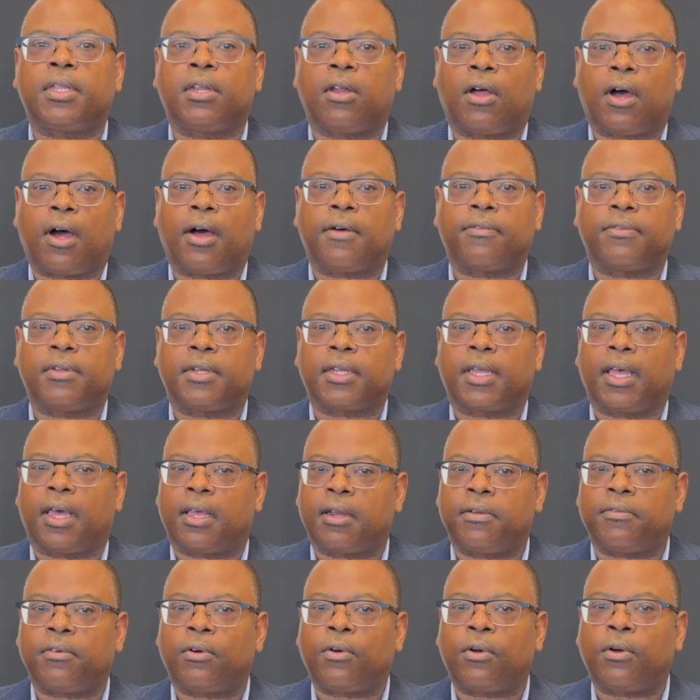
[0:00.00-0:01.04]
it off in a
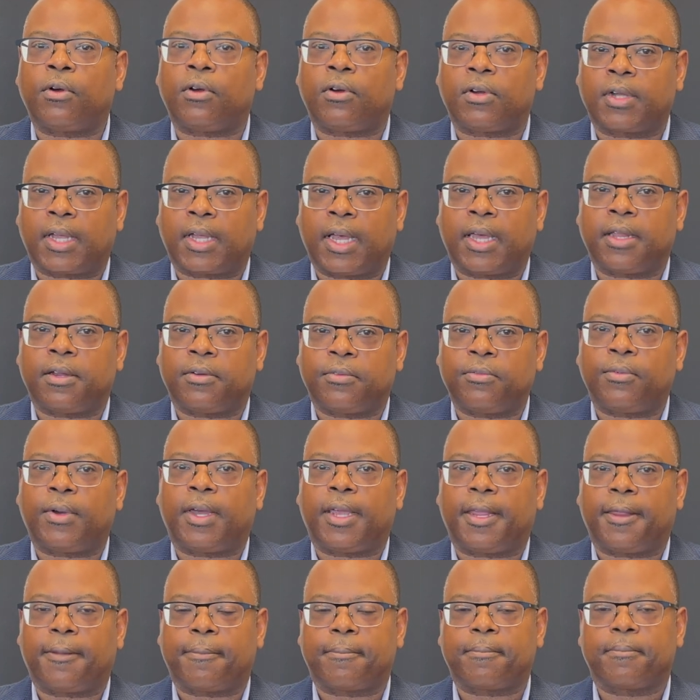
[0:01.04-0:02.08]
kind of oral kind of
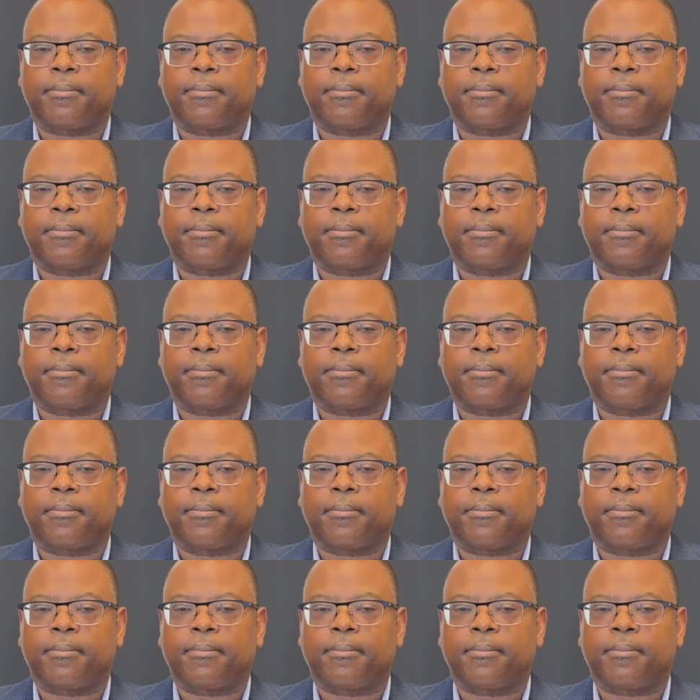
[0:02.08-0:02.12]
way.